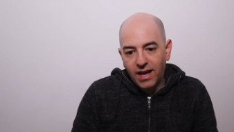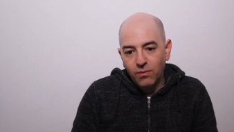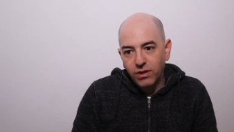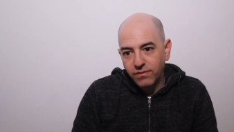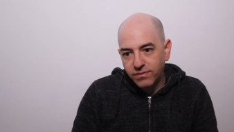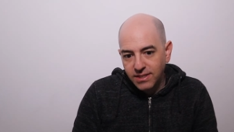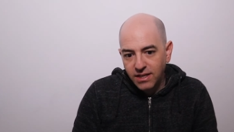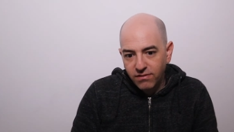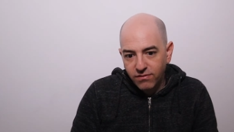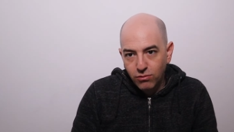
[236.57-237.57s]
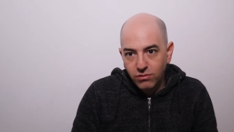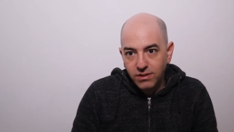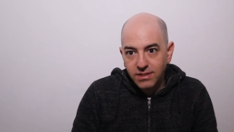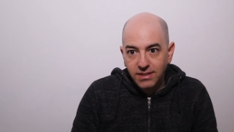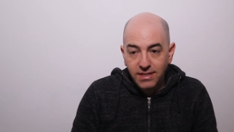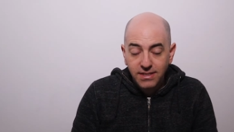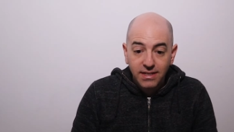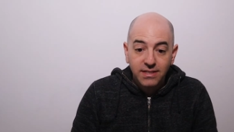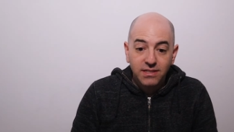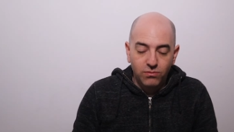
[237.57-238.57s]
And we've seen through the
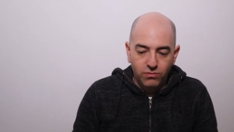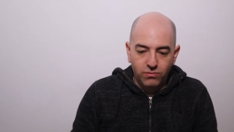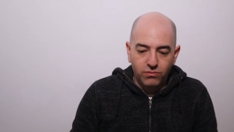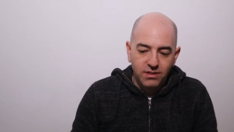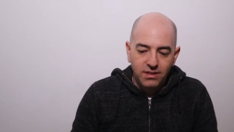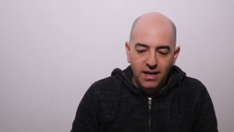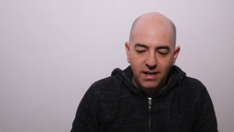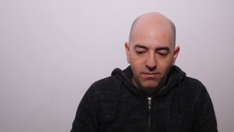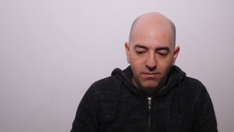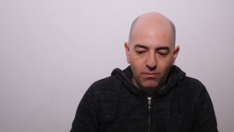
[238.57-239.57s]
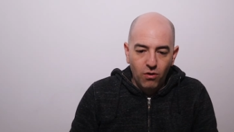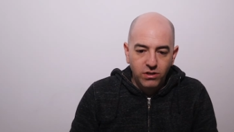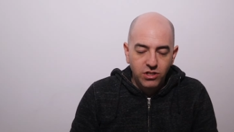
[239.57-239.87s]
statistics, and we'll see that more in just a